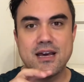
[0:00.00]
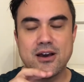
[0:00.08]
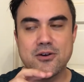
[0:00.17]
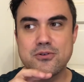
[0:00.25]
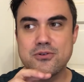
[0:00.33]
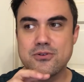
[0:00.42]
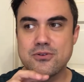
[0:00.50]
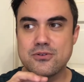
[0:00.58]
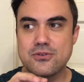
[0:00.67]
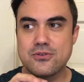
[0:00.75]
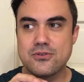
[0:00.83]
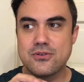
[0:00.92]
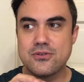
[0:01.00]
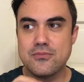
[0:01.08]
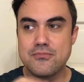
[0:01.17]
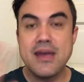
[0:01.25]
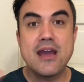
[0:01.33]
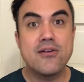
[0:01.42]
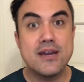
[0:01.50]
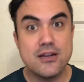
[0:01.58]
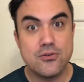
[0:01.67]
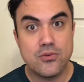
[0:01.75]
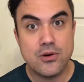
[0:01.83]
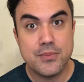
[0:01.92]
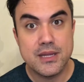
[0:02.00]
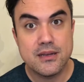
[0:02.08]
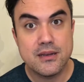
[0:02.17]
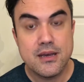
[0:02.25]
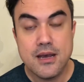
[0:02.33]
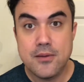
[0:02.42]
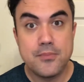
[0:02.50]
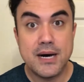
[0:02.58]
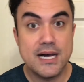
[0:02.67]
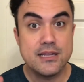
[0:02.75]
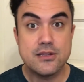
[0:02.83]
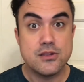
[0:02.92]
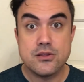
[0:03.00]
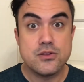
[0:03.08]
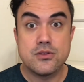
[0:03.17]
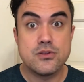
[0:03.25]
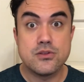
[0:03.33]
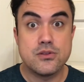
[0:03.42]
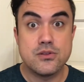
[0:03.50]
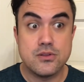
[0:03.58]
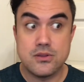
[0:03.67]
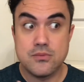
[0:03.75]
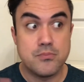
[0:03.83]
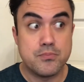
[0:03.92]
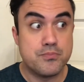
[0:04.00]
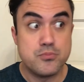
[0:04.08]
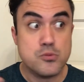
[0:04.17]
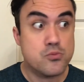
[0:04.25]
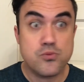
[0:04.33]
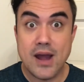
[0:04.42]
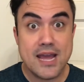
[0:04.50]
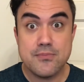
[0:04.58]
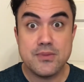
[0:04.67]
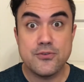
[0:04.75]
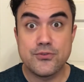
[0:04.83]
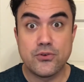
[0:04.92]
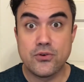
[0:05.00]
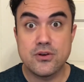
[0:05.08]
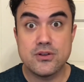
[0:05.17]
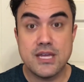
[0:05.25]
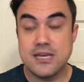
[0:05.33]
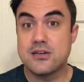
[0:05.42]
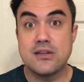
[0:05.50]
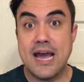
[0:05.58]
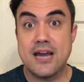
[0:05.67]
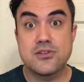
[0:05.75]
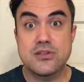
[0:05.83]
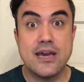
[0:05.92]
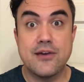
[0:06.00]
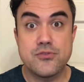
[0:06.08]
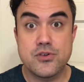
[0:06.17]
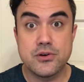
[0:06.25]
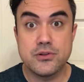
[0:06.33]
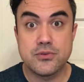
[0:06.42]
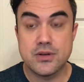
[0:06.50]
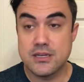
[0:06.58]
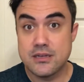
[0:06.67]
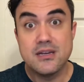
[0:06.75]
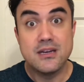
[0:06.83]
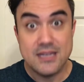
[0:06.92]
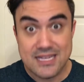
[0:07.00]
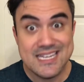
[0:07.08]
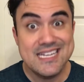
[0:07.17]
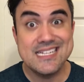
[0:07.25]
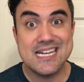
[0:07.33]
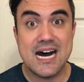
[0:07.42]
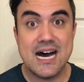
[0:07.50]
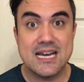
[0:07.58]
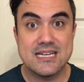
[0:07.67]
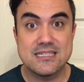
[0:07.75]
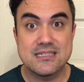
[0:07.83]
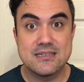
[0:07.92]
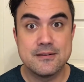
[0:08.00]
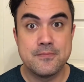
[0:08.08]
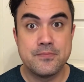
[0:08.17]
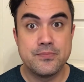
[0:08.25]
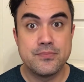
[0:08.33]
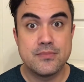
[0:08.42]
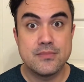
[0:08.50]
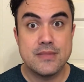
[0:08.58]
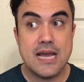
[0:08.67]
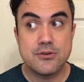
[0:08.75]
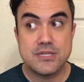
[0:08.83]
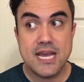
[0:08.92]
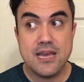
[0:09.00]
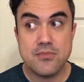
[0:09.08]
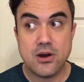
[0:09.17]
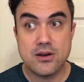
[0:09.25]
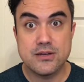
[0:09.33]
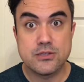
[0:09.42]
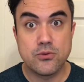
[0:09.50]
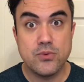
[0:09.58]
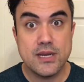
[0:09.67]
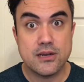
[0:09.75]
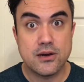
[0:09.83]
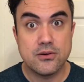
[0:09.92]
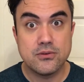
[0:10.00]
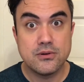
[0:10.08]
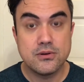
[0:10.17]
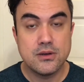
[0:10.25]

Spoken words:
who married a woman, but right before they could actually have children, he dies. Now Tamar is a widow,